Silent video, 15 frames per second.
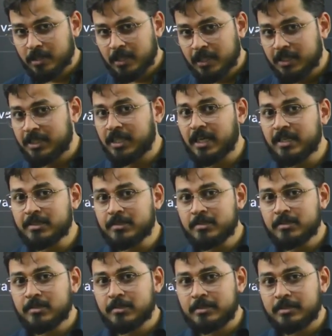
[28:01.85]
Here
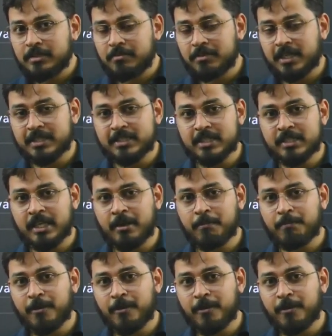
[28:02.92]
we can say temp